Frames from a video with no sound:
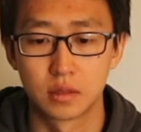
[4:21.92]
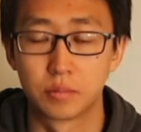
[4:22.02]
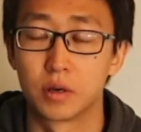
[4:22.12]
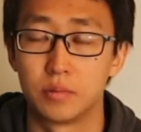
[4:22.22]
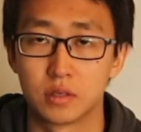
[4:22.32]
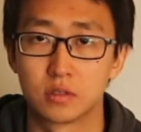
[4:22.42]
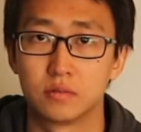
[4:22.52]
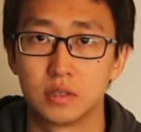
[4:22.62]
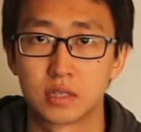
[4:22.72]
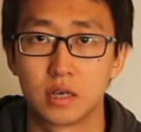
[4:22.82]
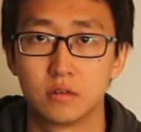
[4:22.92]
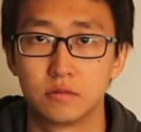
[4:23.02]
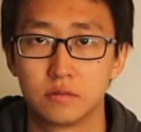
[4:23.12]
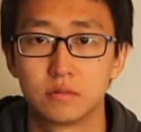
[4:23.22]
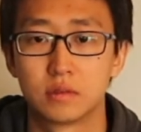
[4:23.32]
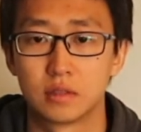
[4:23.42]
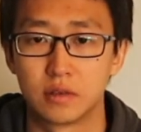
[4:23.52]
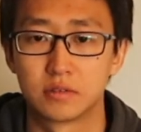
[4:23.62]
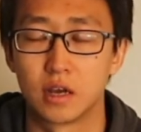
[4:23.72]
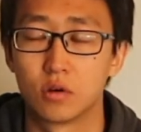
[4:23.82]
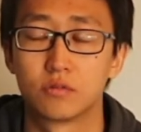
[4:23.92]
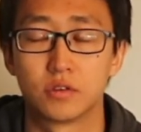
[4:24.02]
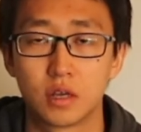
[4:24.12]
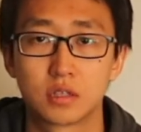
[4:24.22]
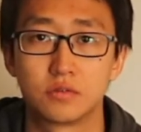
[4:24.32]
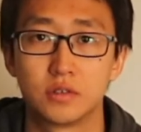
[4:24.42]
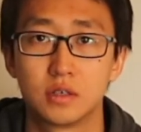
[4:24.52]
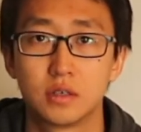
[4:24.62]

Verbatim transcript: the purpose of this kind of lifestyle or philosophy.